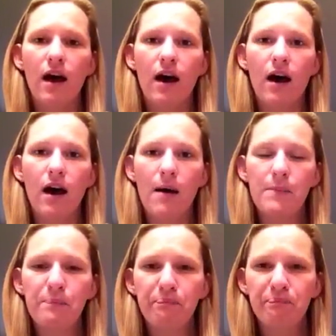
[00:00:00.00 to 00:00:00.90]

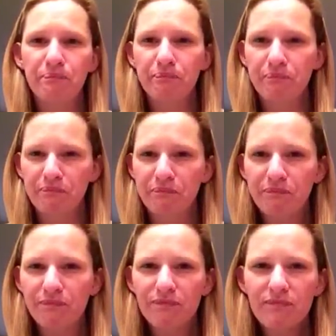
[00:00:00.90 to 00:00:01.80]
I
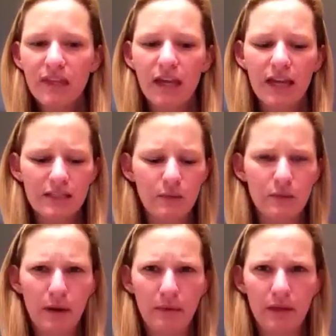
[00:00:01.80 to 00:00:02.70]
guess it
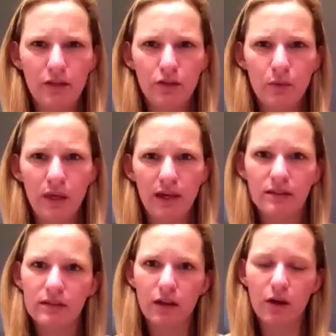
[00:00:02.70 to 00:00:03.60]
was probably 2
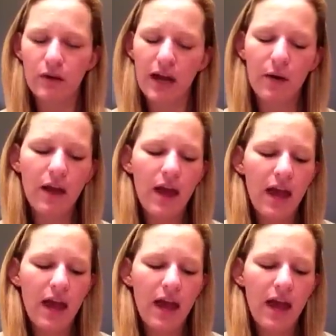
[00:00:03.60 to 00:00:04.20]
weekends ago now.